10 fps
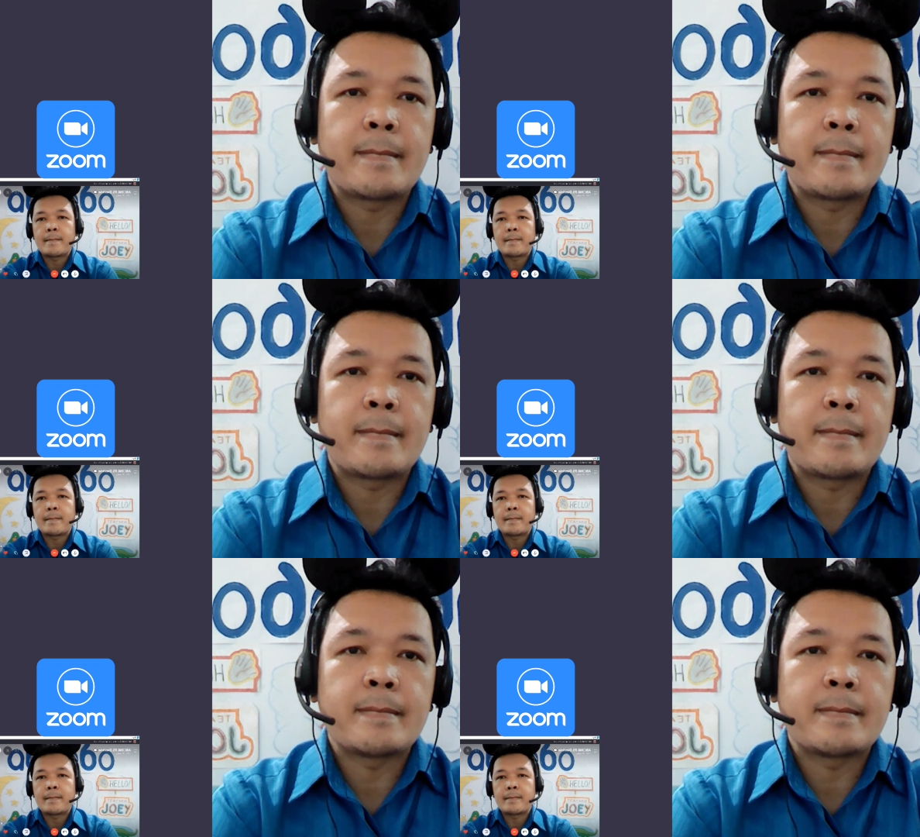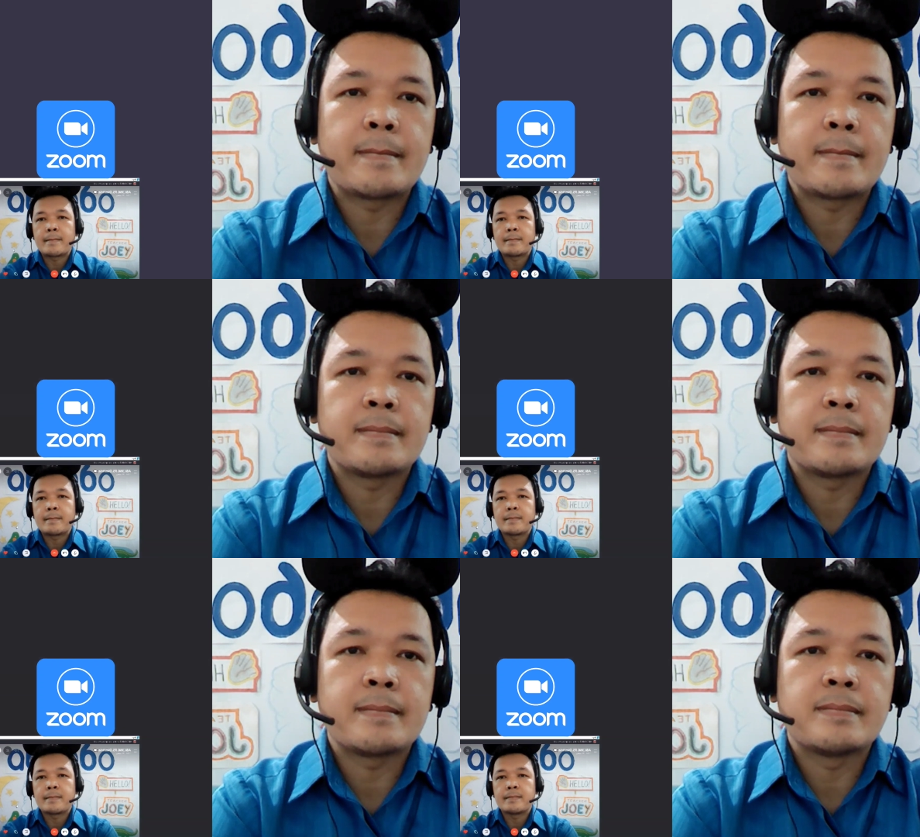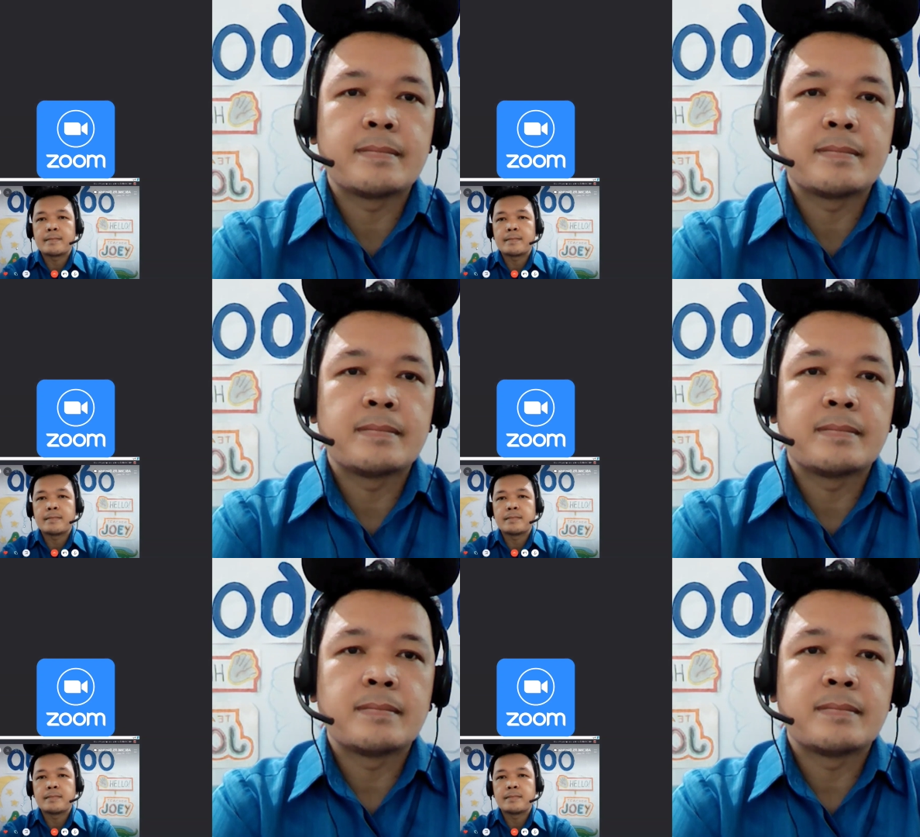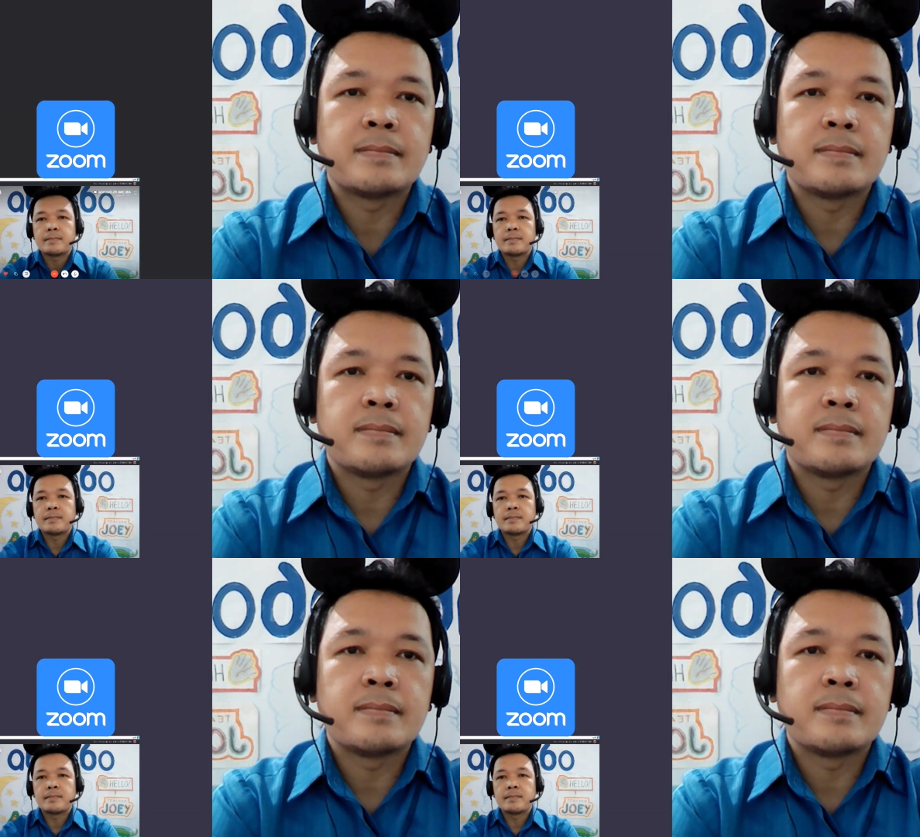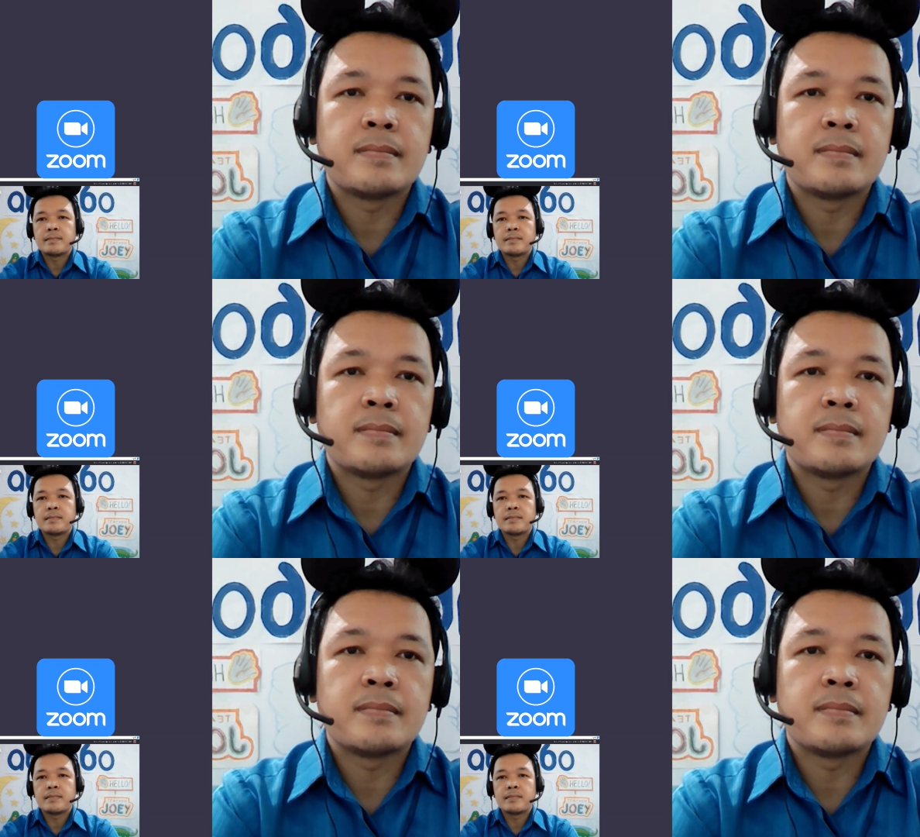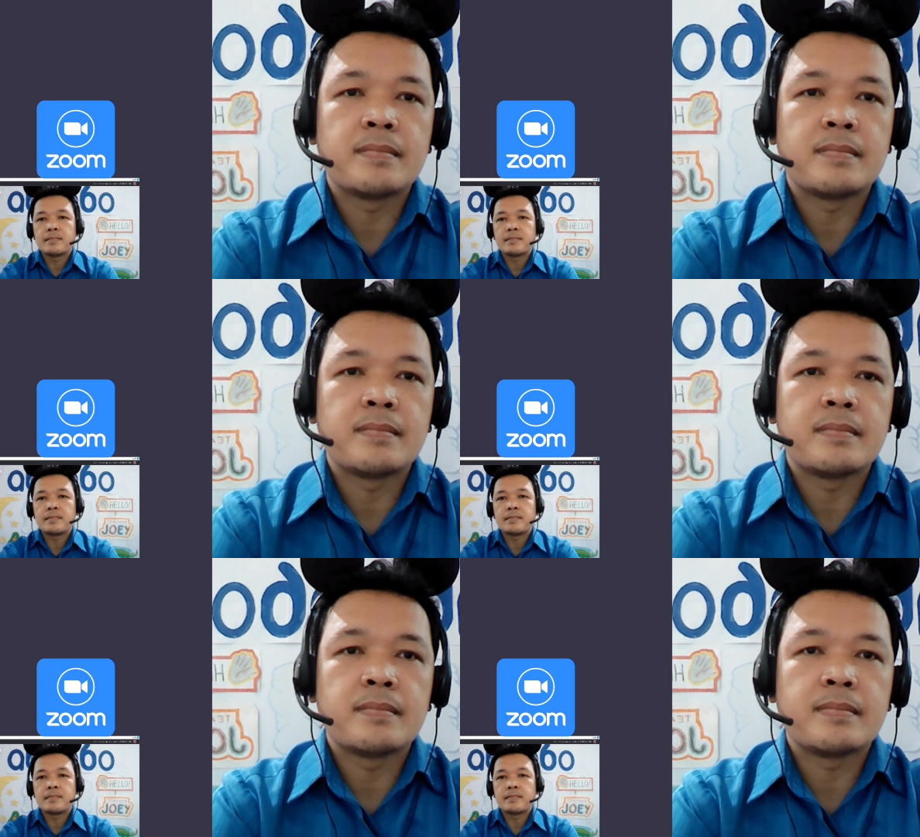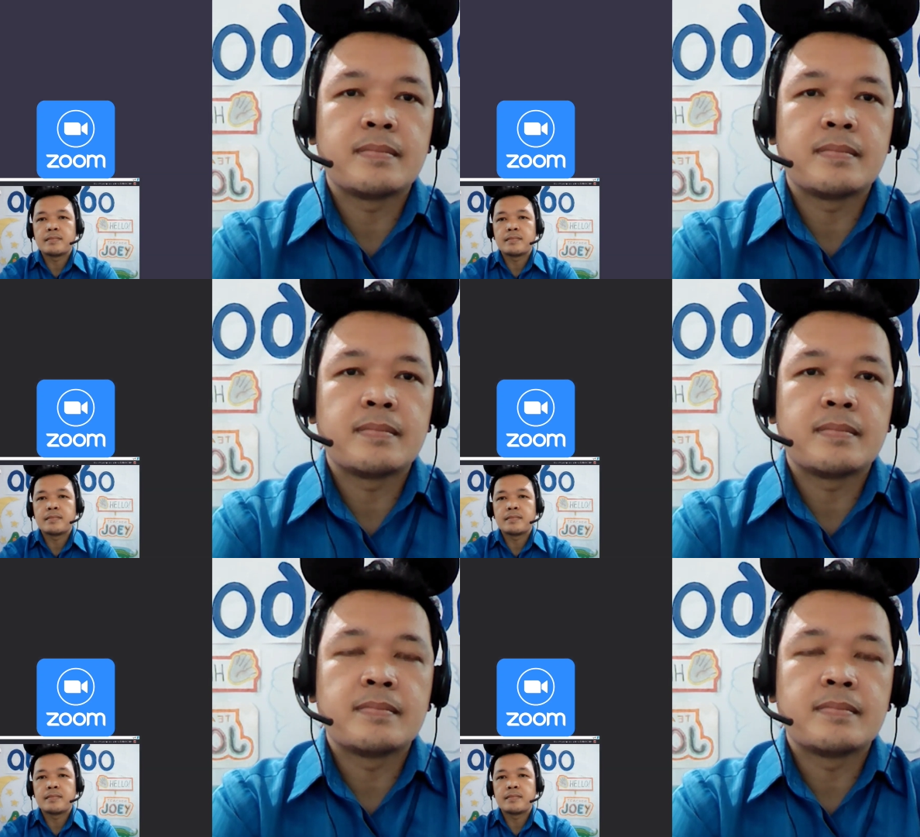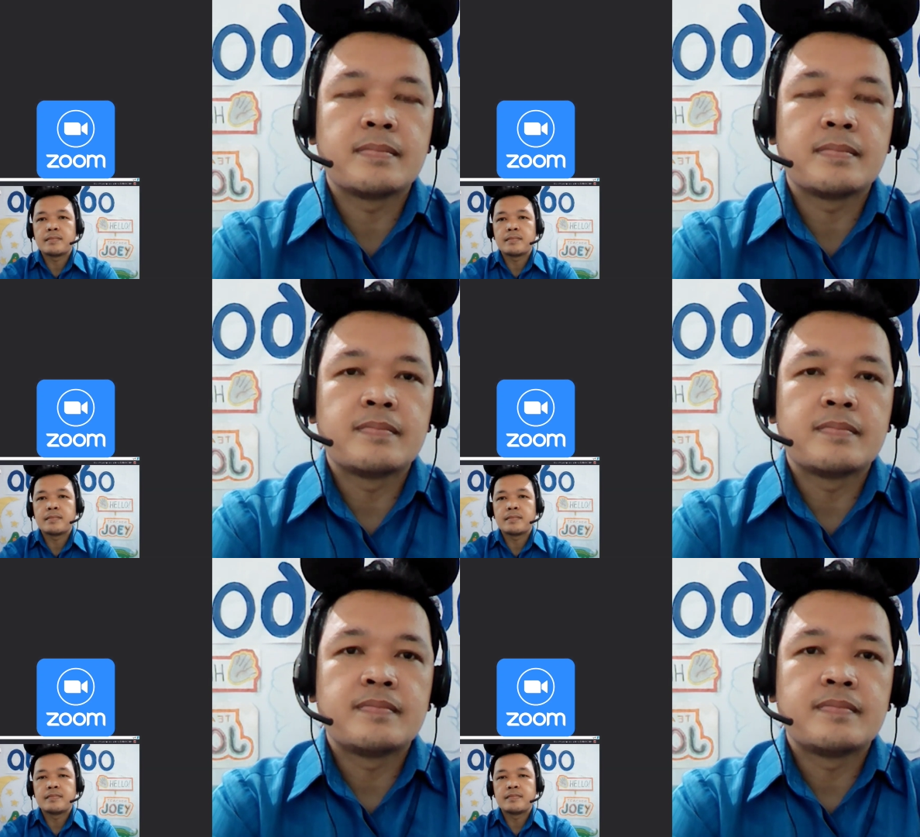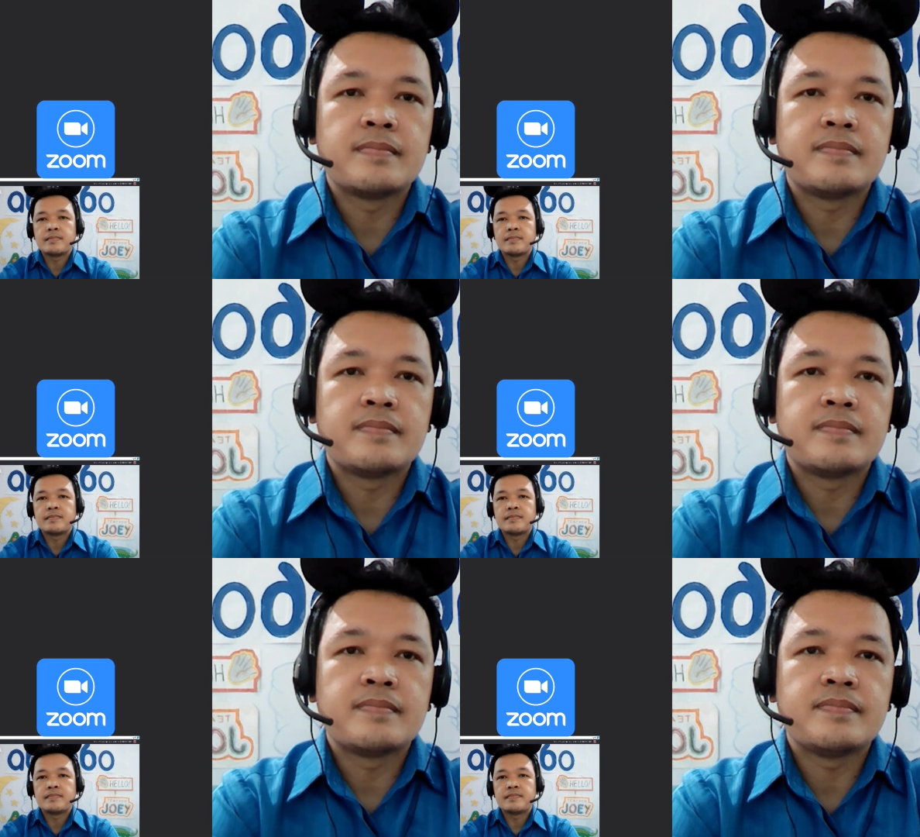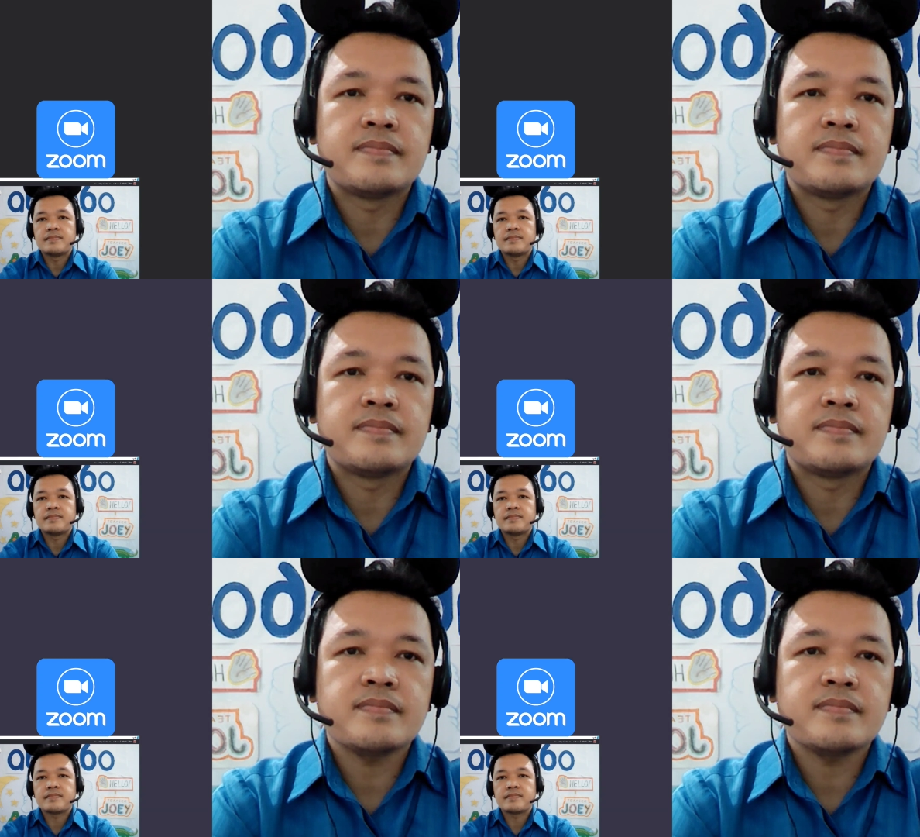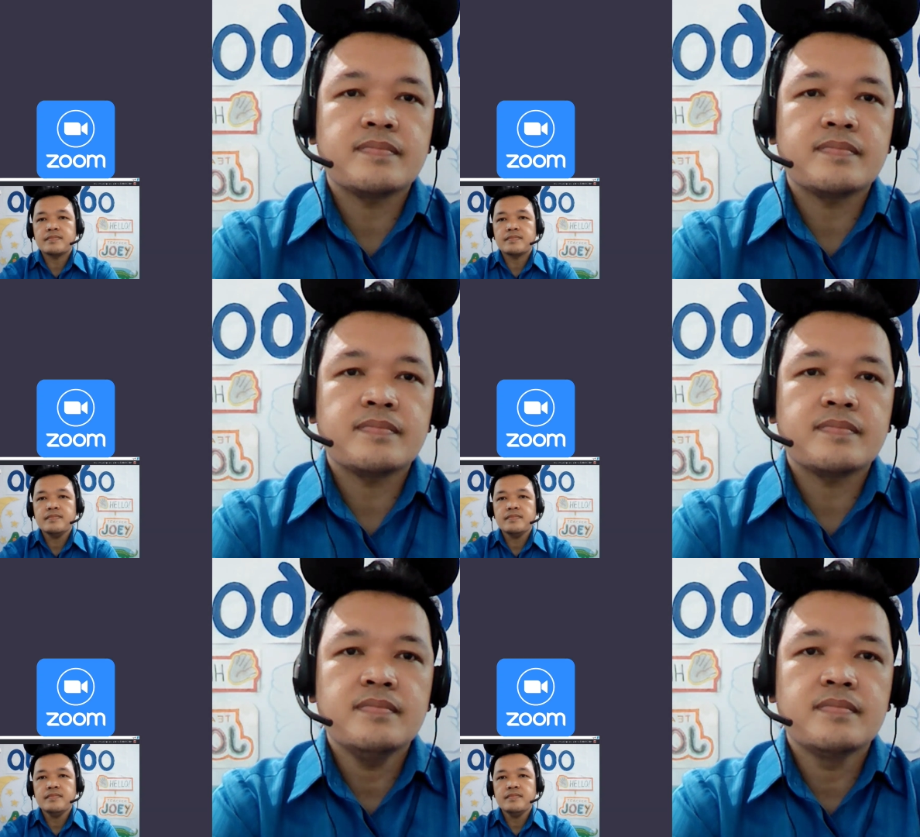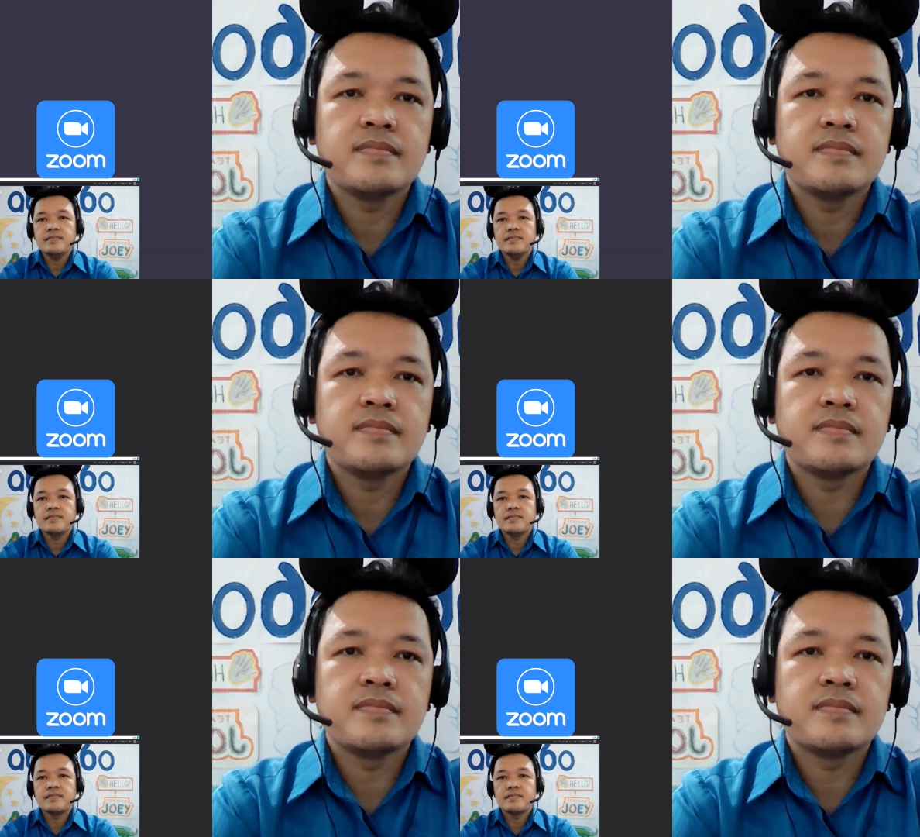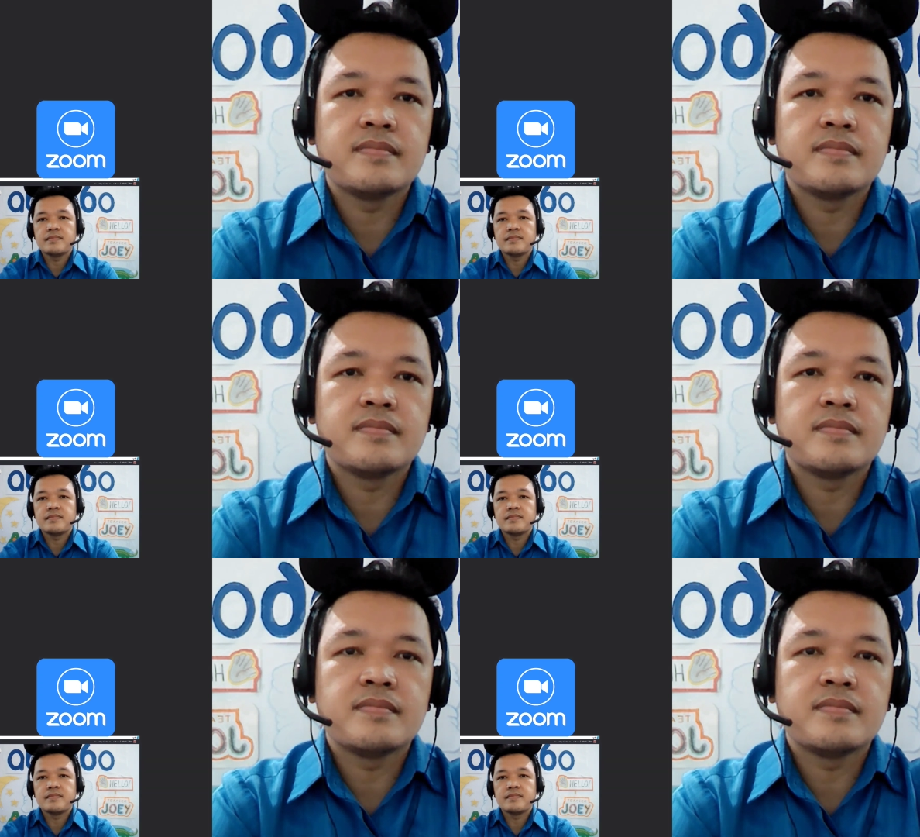(silence)